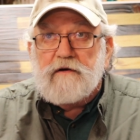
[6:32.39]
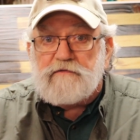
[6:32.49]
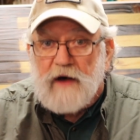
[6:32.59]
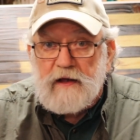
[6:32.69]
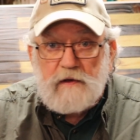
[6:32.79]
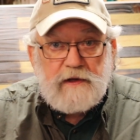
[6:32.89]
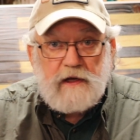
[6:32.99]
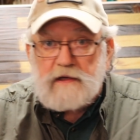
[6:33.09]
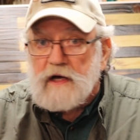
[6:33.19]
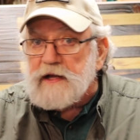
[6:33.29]
filed
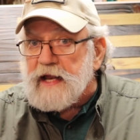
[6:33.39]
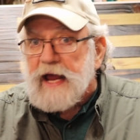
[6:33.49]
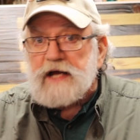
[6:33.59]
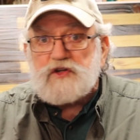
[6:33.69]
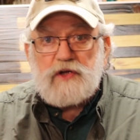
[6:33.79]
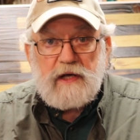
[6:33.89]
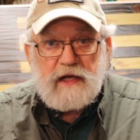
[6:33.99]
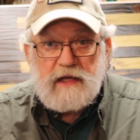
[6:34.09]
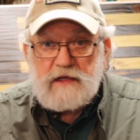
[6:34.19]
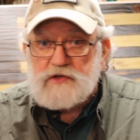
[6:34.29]
a, an action
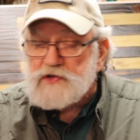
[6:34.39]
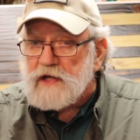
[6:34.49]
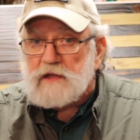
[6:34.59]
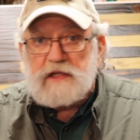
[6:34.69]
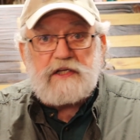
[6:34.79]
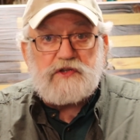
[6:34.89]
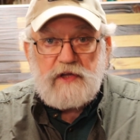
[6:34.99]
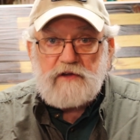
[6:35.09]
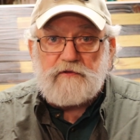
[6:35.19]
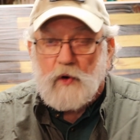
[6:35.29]
against at least
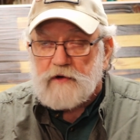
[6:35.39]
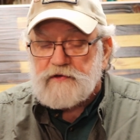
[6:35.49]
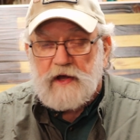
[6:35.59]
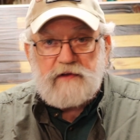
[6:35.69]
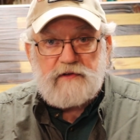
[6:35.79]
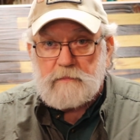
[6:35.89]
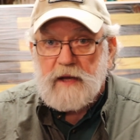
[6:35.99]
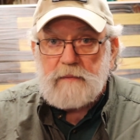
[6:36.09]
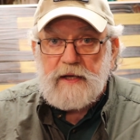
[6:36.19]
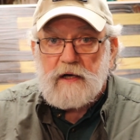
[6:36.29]
these four states and
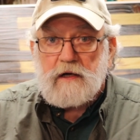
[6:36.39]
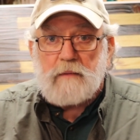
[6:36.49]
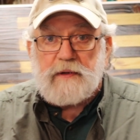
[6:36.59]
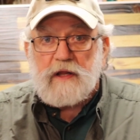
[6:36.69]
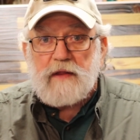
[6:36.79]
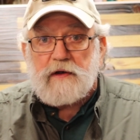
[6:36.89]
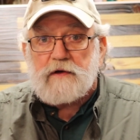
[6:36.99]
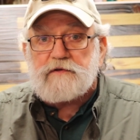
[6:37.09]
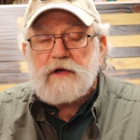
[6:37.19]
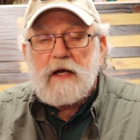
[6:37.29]
maybe a couple
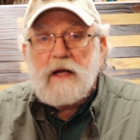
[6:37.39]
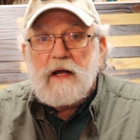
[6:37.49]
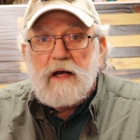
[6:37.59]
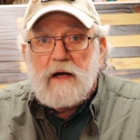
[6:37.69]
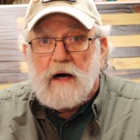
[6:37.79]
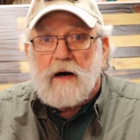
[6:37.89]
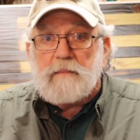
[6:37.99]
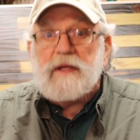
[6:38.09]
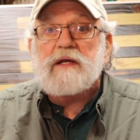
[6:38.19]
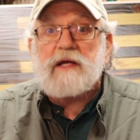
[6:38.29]
others,
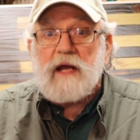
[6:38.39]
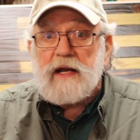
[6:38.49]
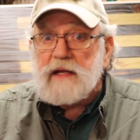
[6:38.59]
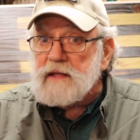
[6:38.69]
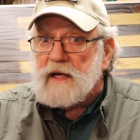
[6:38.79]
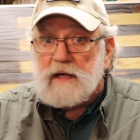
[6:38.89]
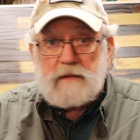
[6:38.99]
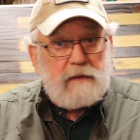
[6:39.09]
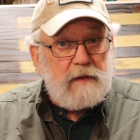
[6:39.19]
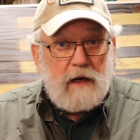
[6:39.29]
um, indicating that
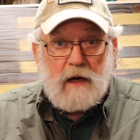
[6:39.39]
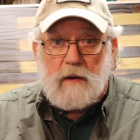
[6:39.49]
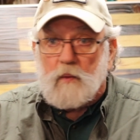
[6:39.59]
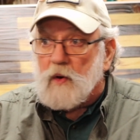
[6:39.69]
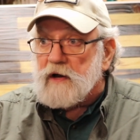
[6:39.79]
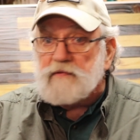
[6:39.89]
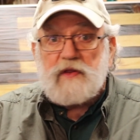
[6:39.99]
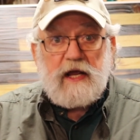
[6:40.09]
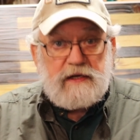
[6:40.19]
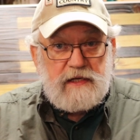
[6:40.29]
uh, whatever
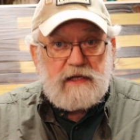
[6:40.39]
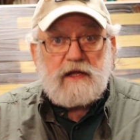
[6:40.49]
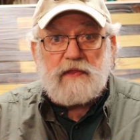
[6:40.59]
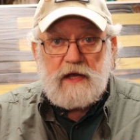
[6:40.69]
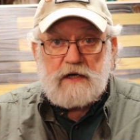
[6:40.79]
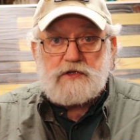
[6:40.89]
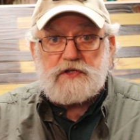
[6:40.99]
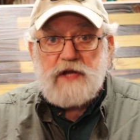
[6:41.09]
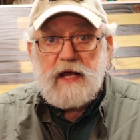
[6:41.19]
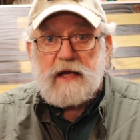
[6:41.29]
they did in their
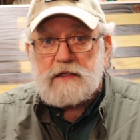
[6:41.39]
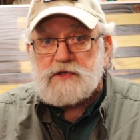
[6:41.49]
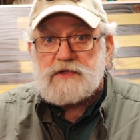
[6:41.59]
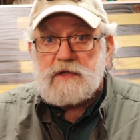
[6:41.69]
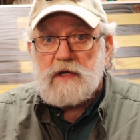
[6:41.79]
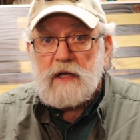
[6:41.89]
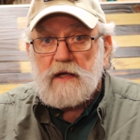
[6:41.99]
states